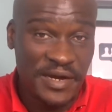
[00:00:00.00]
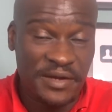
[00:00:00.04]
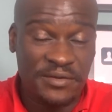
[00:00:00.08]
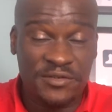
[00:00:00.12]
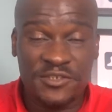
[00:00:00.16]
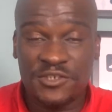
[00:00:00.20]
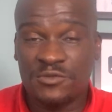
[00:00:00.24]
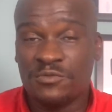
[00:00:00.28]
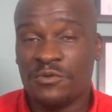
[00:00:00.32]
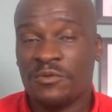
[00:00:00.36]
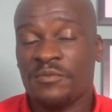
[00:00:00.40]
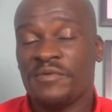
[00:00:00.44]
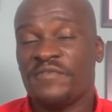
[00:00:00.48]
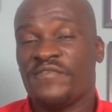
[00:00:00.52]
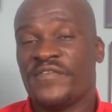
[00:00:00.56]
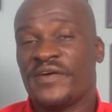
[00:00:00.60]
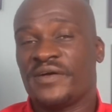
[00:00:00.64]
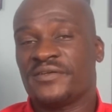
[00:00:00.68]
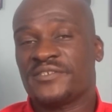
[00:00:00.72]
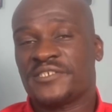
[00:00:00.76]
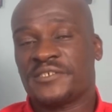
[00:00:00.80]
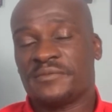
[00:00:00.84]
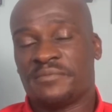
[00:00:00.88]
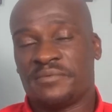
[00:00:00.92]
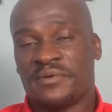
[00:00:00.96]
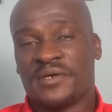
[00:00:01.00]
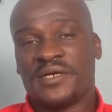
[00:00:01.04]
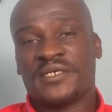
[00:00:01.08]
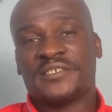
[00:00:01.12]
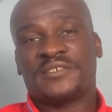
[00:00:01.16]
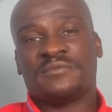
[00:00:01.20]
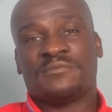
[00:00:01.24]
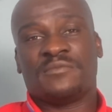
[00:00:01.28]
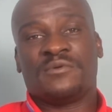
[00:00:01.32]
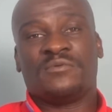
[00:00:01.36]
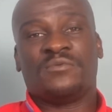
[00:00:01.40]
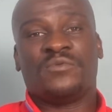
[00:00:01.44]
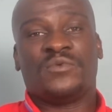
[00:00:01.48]
And this is what we found
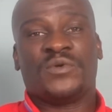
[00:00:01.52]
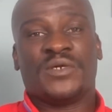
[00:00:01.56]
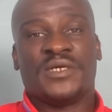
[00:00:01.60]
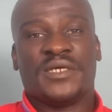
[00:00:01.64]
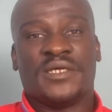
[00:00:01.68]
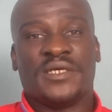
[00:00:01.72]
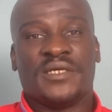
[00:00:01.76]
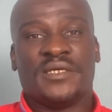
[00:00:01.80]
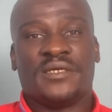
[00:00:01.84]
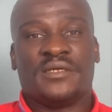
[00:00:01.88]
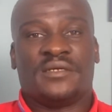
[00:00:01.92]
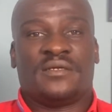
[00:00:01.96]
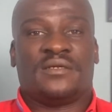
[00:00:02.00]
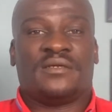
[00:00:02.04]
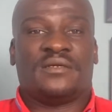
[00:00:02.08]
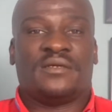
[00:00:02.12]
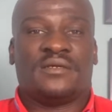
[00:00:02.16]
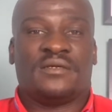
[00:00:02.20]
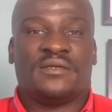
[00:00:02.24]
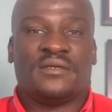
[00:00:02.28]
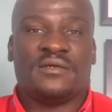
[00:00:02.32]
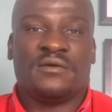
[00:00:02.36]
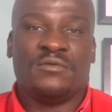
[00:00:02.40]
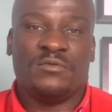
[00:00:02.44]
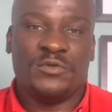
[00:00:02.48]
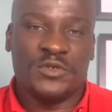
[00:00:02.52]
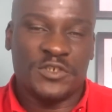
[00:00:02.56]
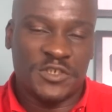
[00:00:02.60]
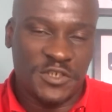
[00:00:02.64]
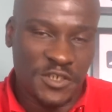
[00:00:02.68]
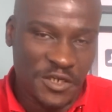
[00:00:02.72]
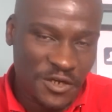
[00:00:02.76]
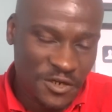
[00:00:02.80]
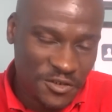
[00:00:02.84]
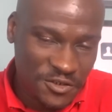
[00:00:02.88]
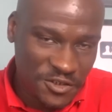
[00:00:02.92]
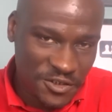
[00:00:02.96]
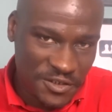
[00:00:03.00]
surprising when we
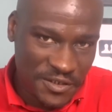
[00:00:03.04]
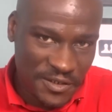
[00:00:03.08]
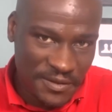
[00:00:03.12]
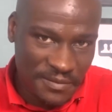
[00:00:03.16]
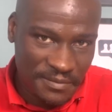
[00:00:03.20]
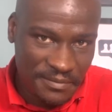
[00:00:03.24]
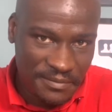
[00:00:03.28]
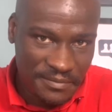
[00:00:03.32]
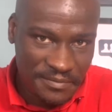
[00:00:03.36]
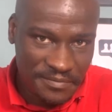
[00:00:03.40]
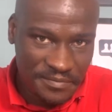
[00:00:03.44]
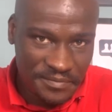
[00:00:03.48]
researched it,